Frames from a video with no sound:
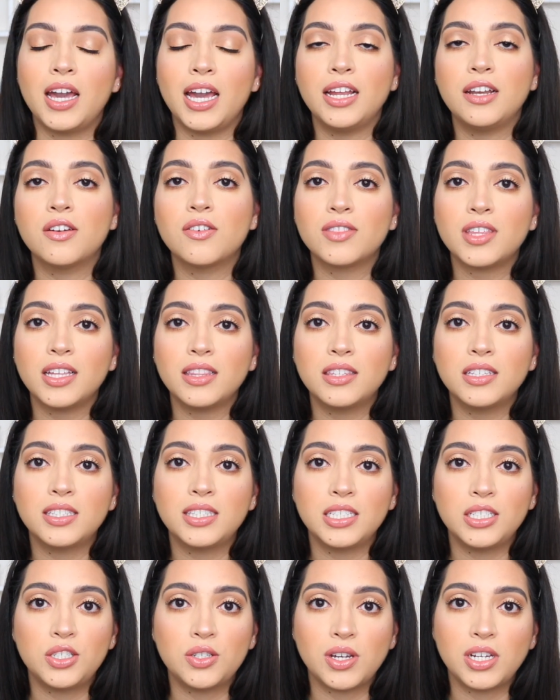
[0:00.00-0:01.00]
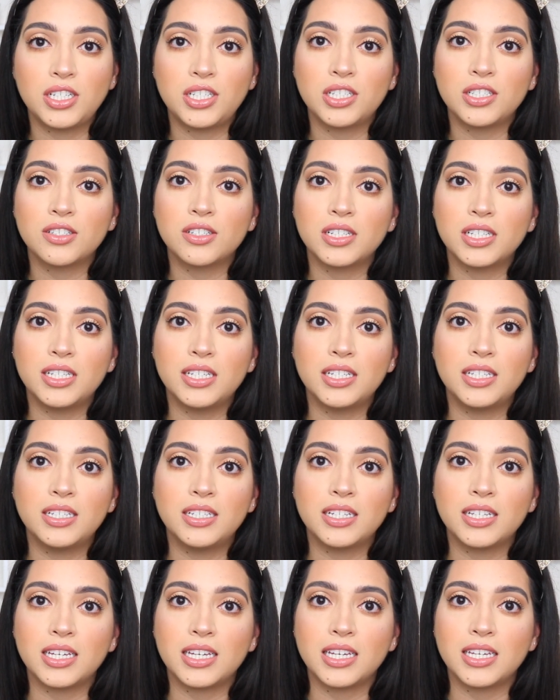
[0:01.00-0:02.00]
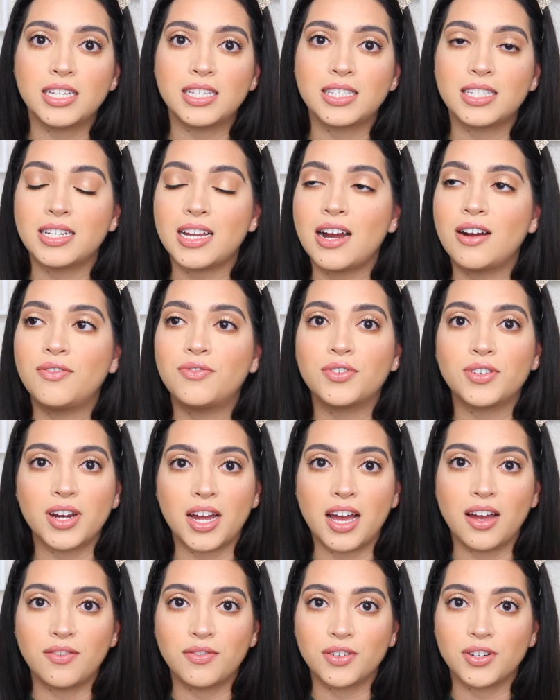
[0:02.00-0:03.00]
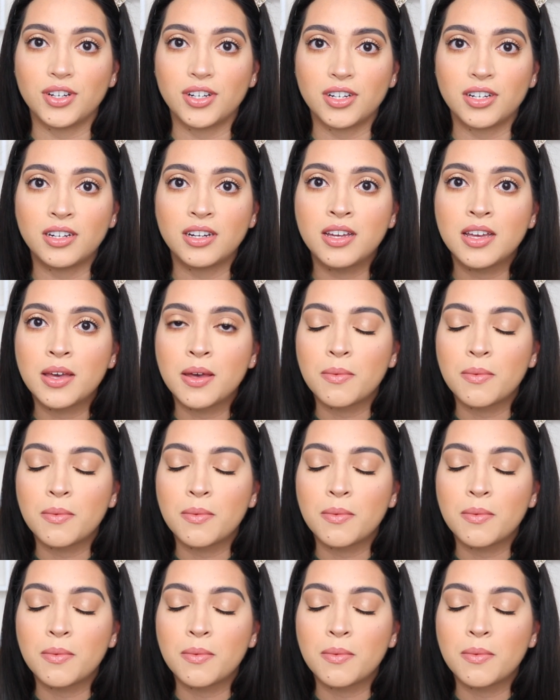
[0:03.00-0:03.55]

And know that the situation you're in is not forever.